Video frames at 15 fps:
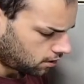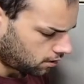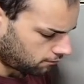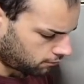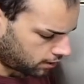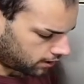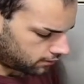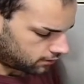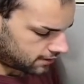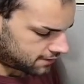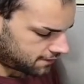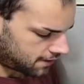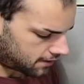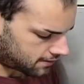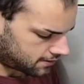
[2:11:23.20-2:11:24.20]
But it's
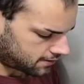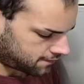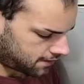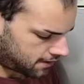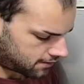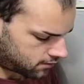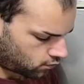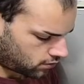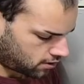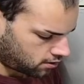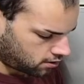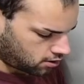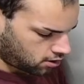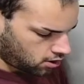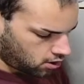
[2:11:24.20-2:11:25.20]
fixed. It's fixed.
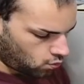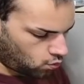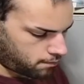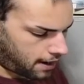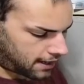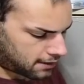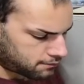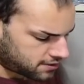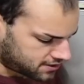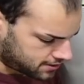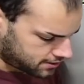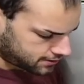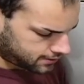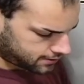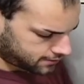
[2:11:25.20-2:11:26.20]
We're back in
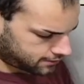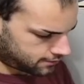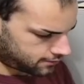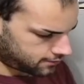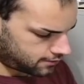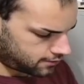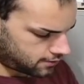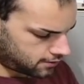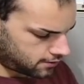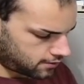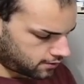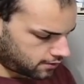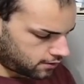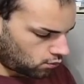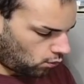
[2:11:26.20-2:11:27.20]
business.
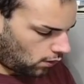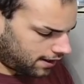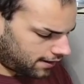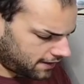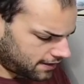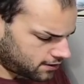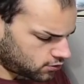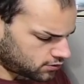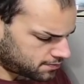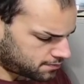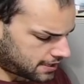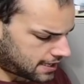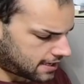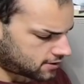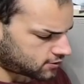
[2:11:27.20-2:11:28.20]
Why do they use
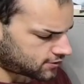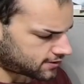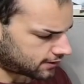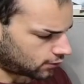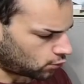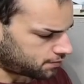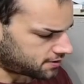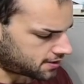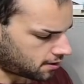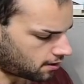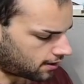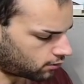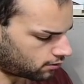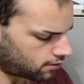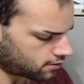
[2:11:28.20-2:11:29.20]
peach slopes here? I
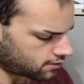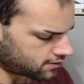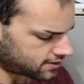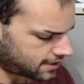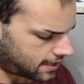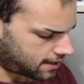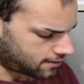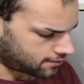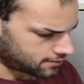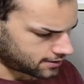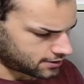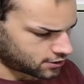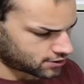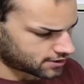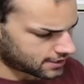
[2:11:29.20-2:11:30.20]
don't understand. They
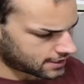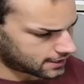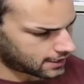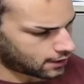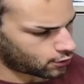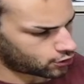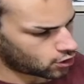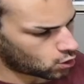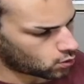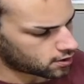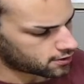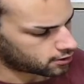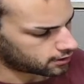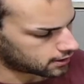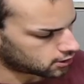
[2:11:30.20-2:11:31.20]
just like out of nowhere
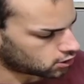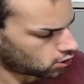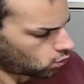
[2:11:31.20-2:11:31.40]
they're like, you know